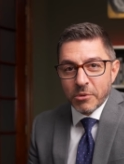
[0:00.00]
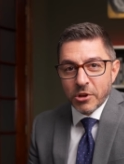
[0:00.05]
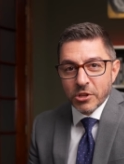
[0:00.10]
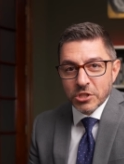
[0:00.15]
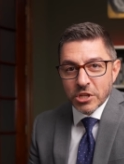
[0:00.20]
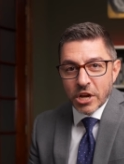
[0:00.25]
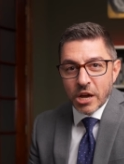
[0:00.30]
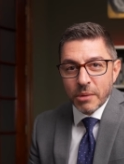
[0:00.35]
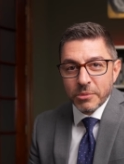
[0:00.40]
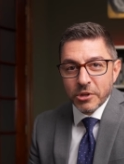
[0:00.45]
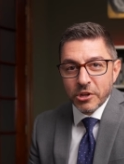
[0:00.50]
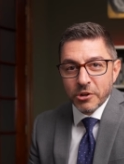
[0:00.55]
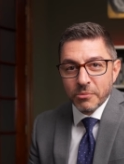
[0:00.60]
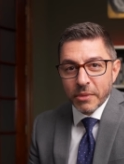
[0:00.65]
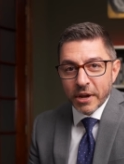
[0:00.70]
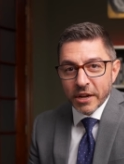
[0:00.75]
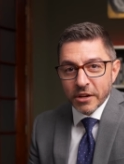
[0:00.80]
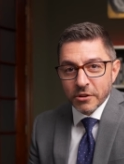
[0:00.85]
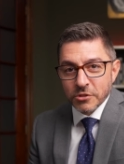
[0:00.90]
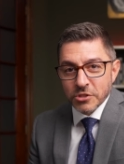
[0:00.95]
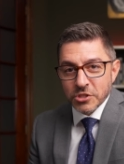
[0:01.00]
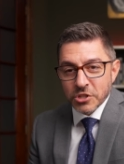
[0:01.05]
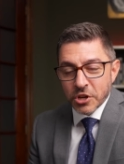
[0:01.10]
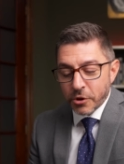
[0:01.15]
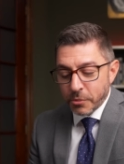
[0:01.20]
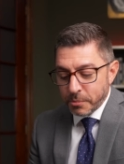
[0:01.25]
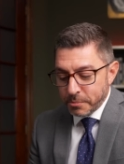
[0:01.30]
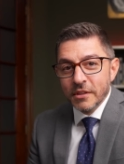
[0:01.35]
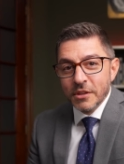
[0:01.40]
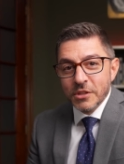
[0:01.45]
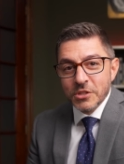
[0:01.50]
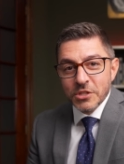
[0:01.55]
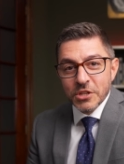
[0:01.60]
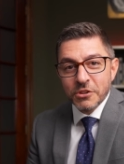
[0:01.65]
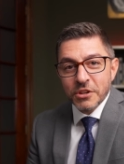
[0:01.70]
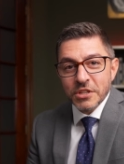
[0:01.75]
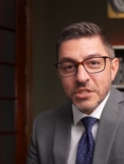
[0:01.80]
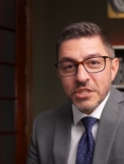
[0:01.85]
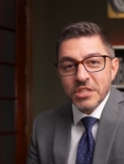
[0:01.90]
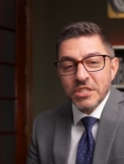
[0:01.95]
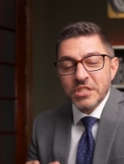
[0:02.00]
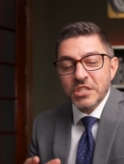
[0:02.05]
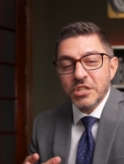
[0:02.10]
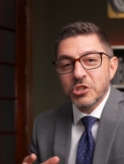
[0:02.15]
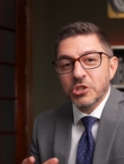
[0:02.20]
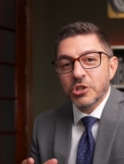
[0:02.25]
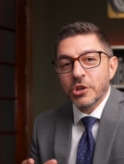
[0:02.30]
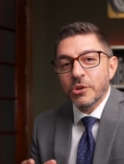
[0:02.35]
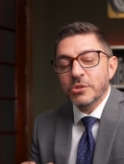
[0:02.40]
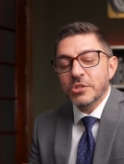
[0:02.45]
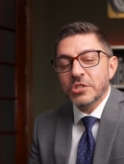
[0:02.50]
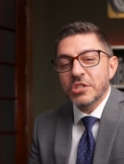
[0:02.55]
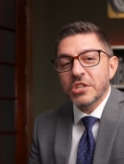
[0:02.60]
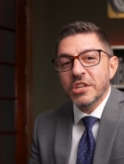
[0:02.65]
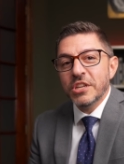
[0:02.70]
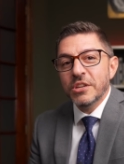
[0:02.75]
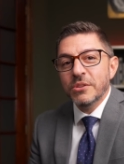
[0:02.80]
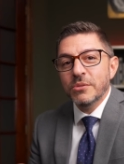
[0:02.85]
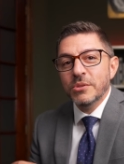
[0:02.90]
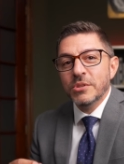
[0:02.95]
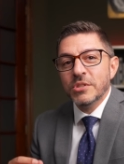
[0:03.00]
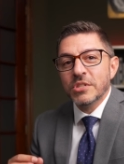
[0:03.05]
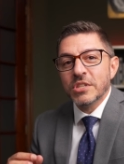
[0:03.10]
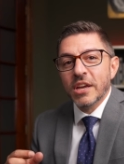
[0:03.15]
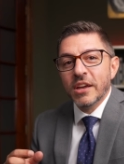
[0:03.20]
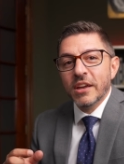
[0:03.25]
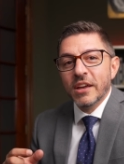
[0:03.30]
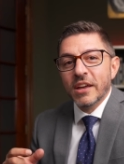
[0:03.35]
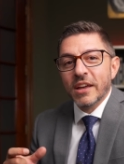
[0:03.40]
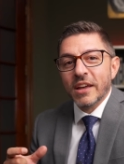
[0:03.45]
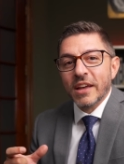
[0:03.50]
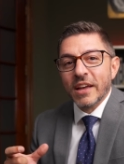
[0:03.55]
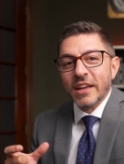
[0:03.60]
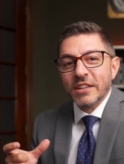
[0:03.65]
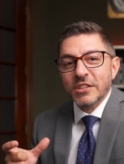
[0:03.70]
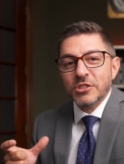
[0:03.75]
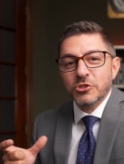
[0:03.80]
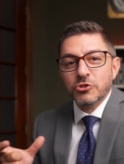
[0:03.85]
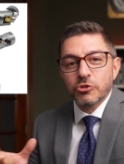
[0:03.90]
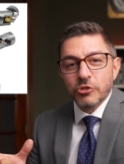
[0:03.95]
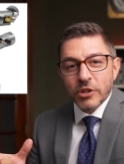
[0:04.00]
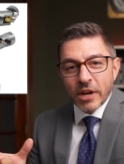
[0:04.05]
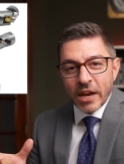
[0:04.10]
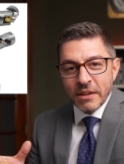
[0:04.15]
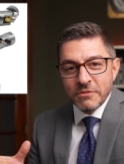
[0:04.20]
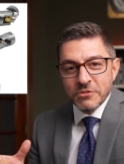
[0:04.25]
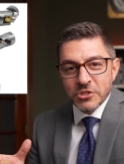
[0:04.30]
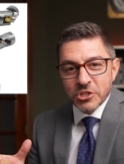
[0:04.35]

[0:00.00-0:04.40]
on top of your microscope. What's interesting is he chose to use uh, drive